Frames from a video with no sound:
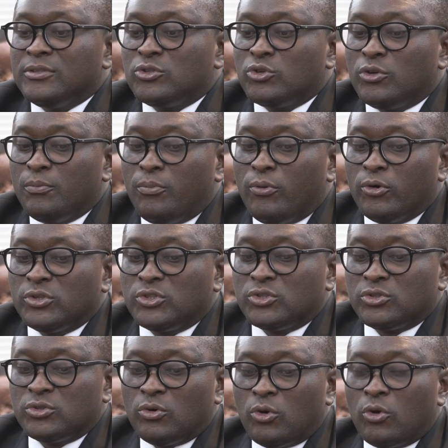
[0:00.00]
to
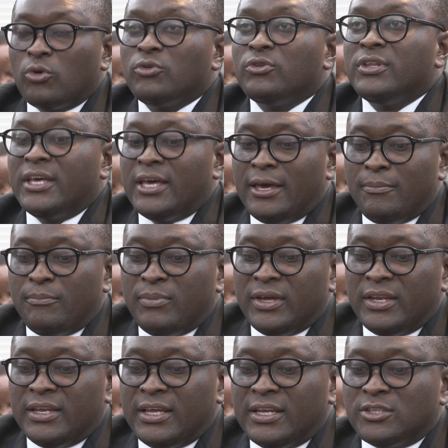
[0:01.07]
import all the
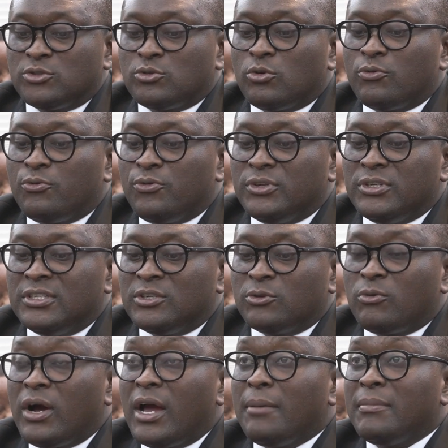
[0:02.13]
urban and stock feed
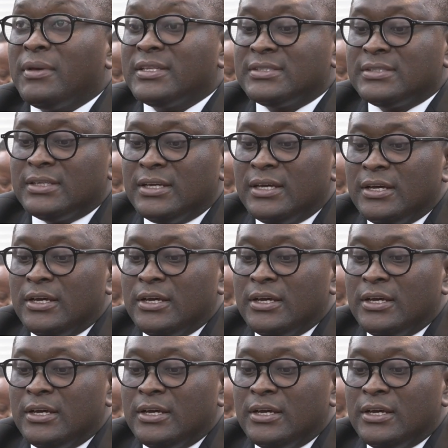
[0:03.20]
requirements